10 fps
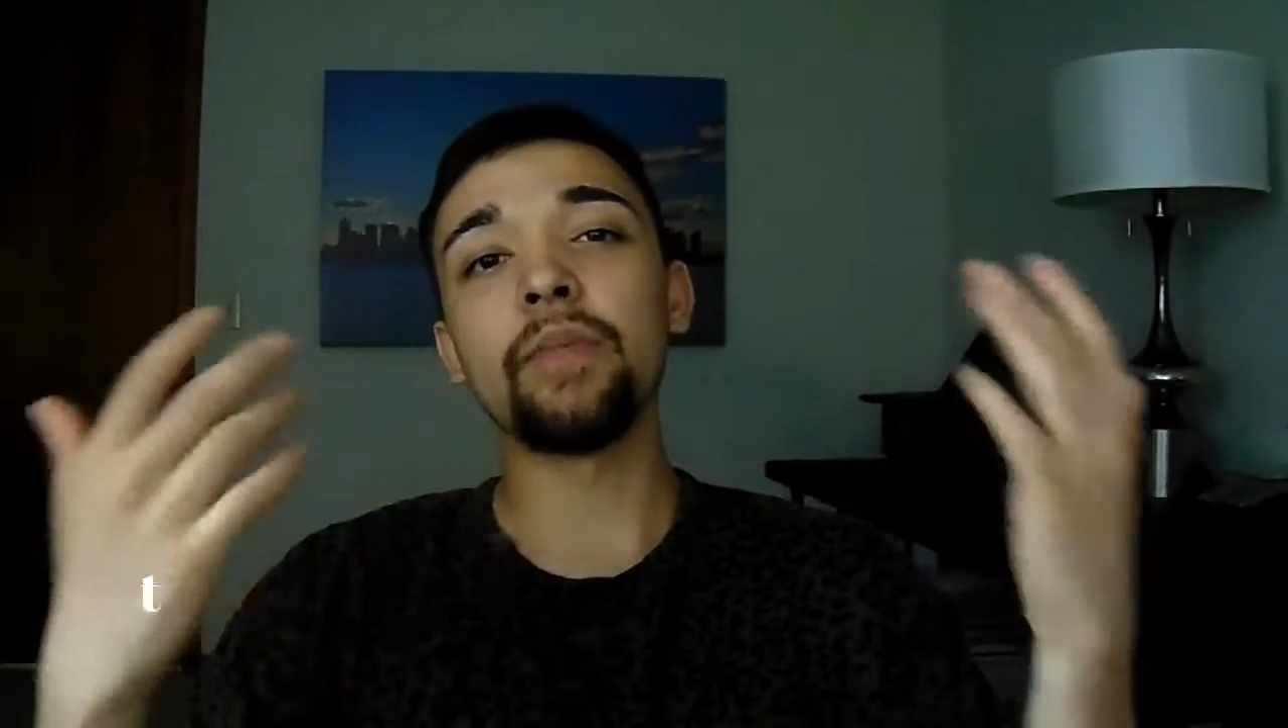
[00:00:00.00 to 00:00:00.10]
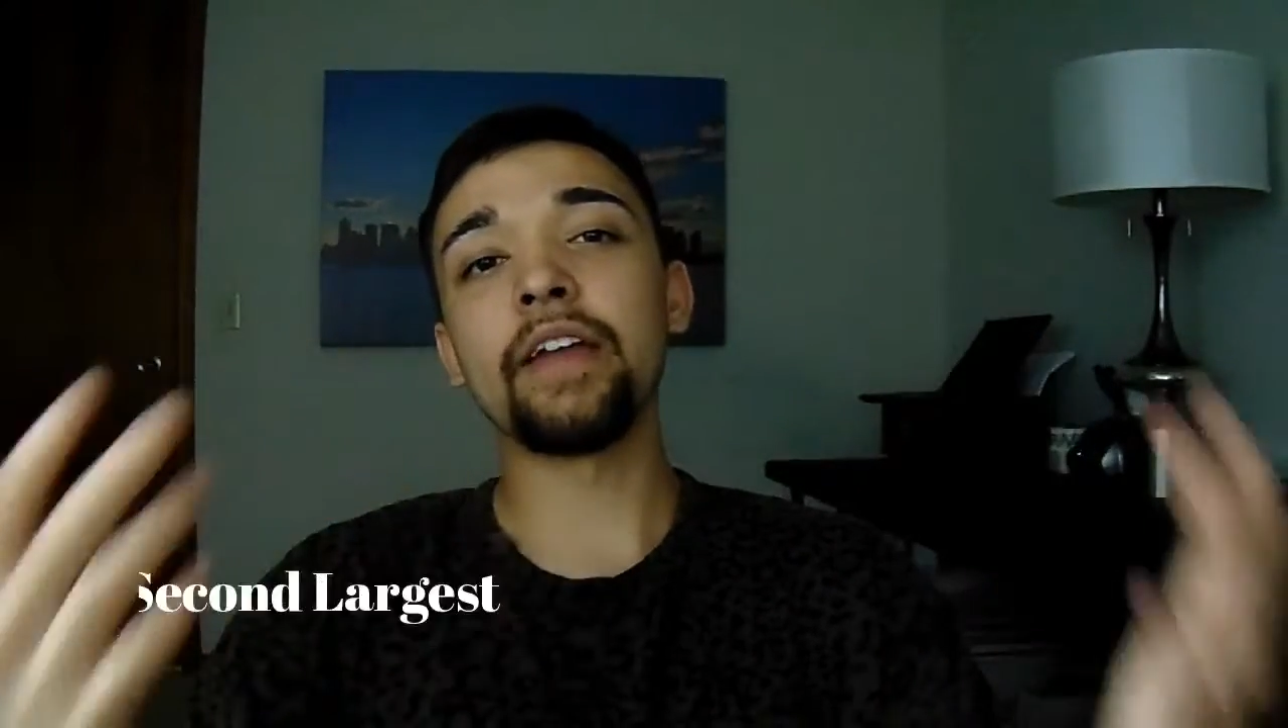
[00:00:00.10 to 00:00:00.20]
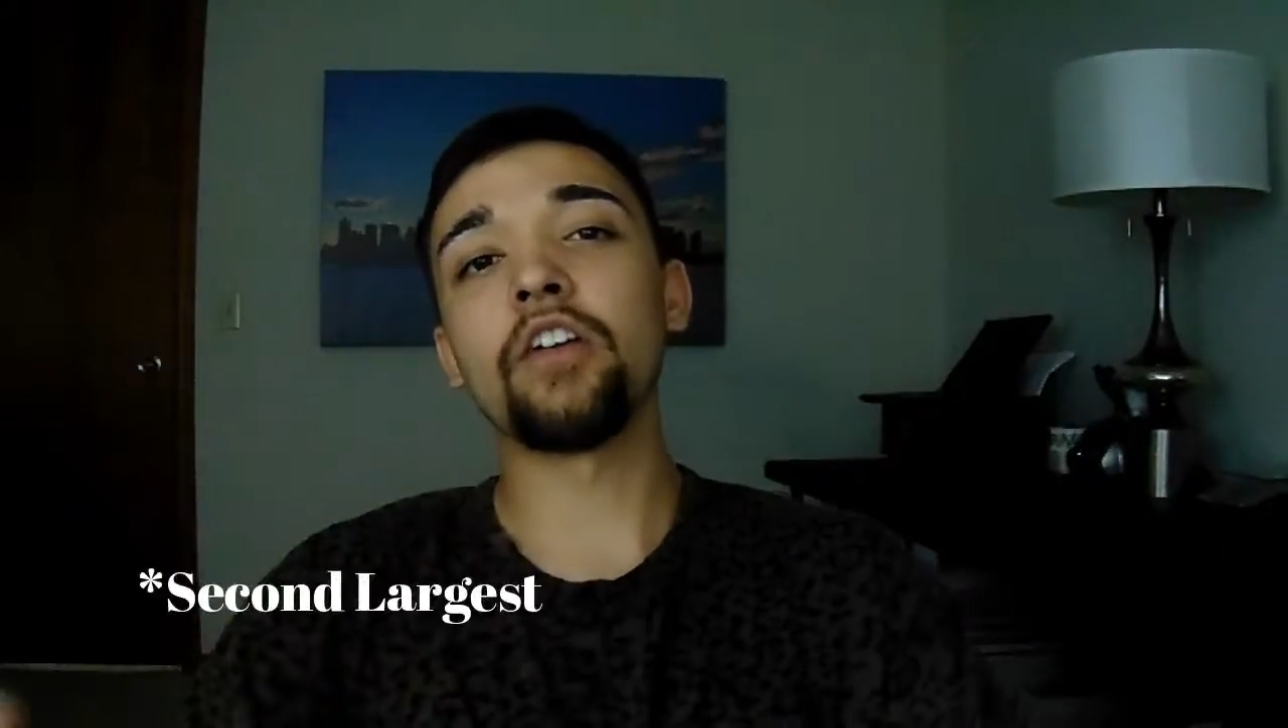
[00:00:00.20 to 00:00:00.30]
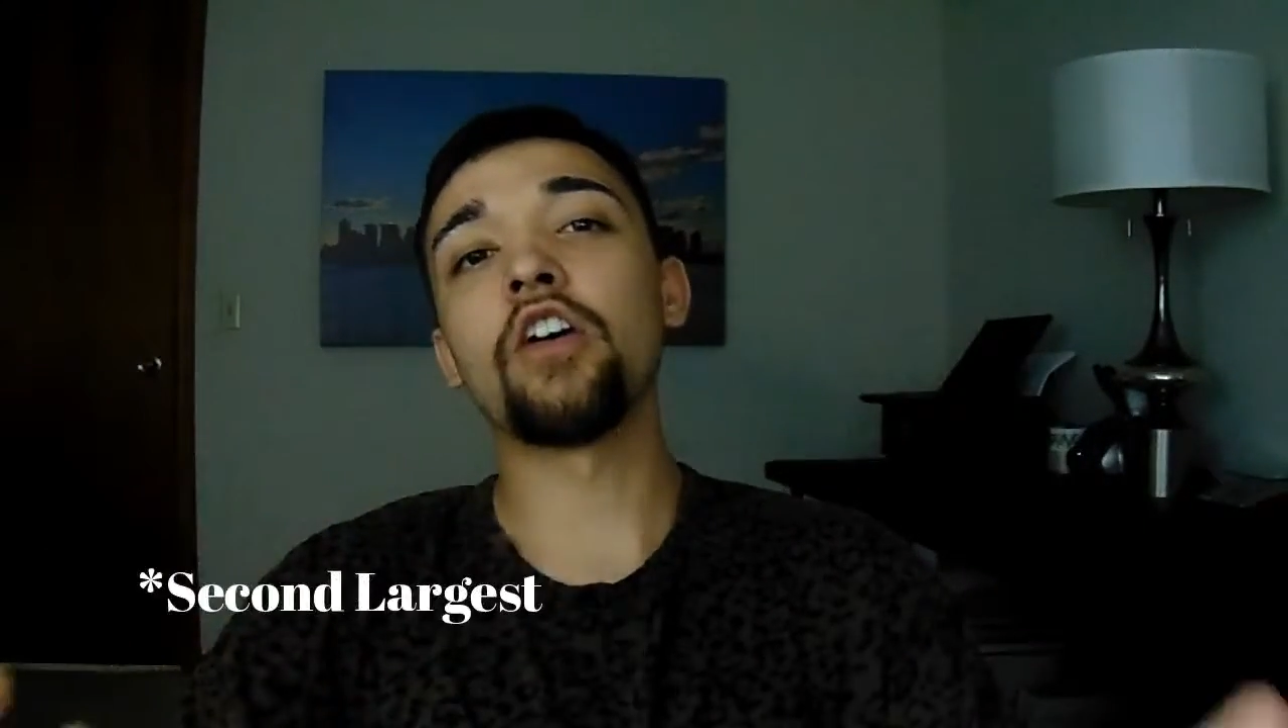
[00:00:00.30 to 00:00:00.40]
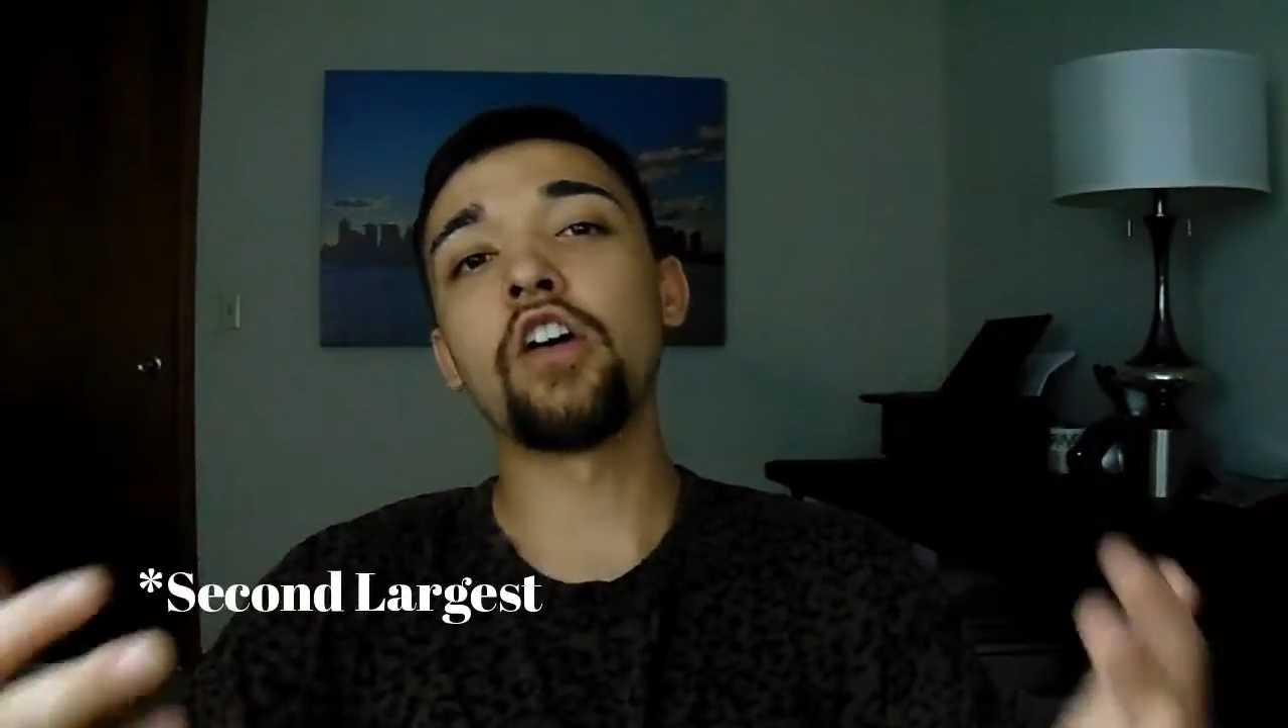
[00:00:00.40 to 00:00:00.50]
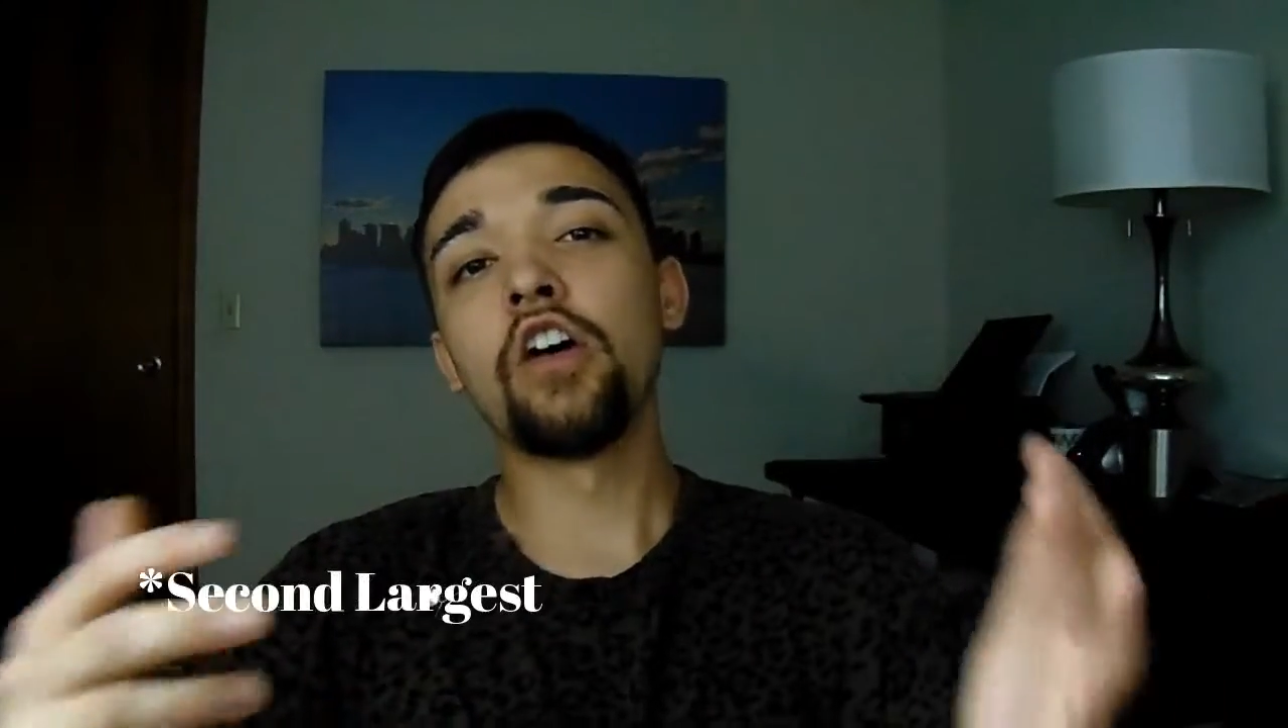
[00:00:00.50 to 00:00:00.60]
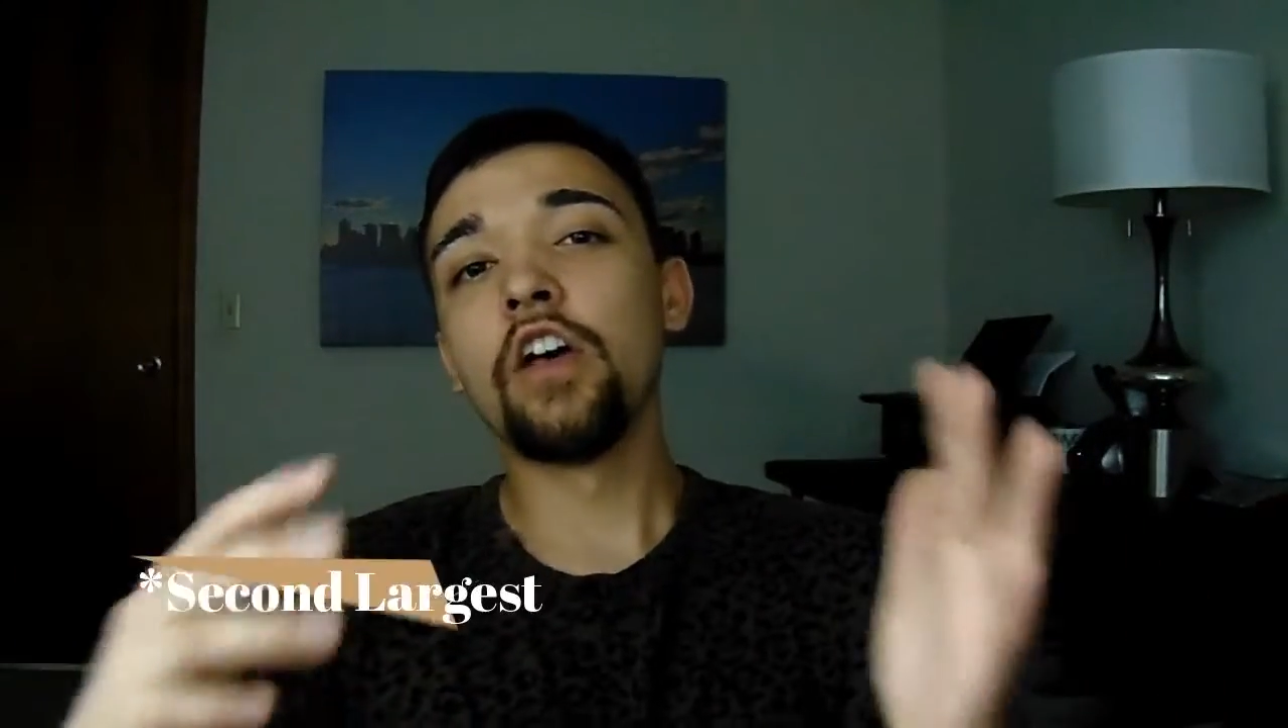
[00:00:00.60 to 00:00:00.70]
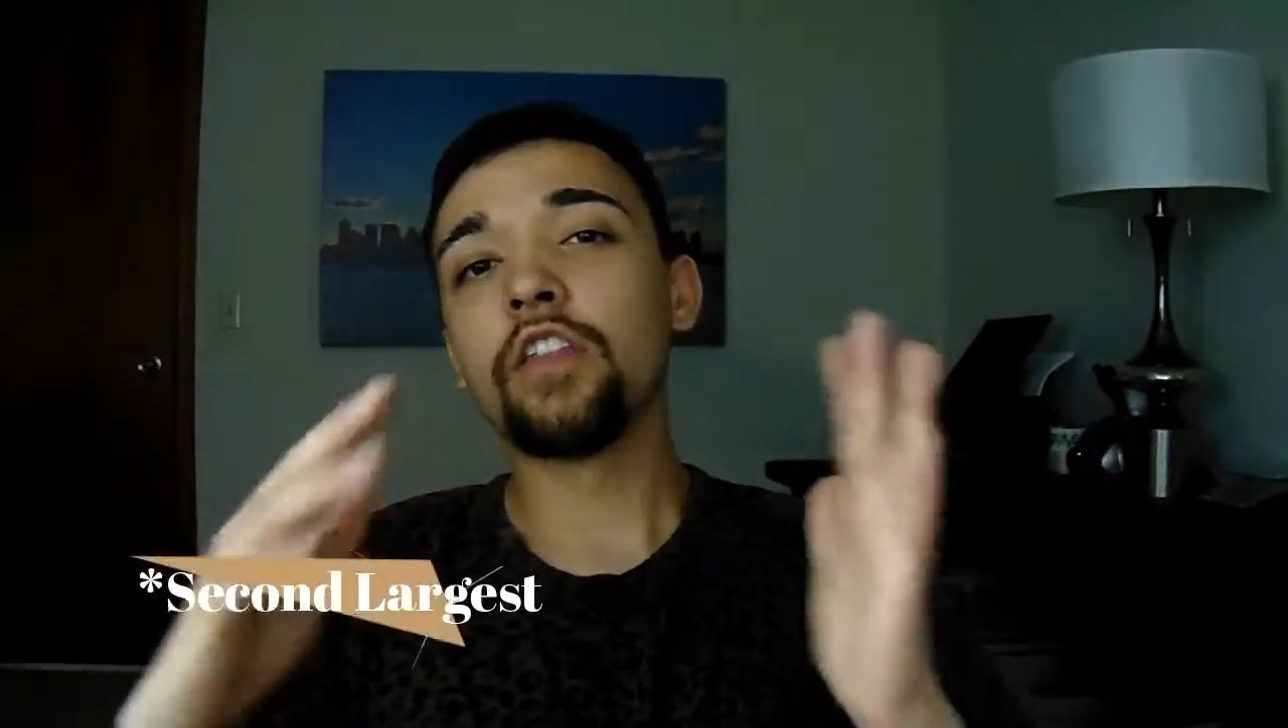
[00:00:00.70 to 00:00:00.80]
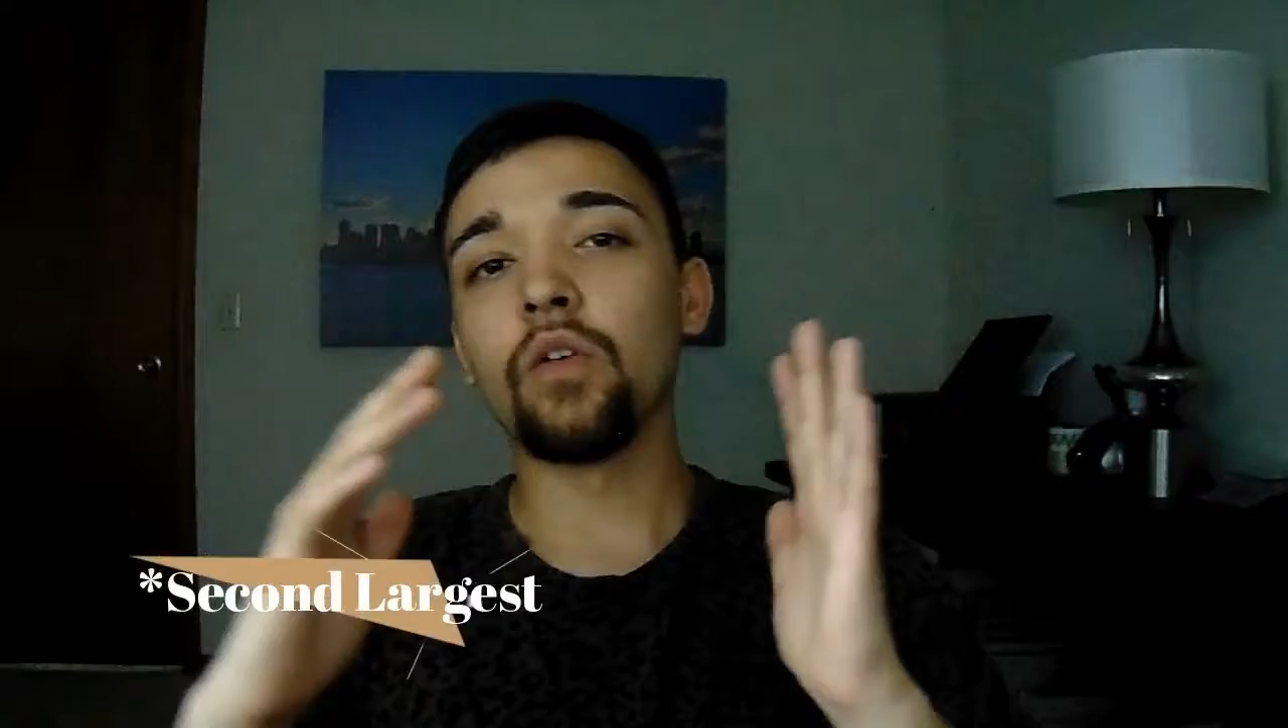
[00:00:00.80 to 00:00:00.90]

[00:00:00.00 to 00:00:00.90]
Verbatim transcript: you may know,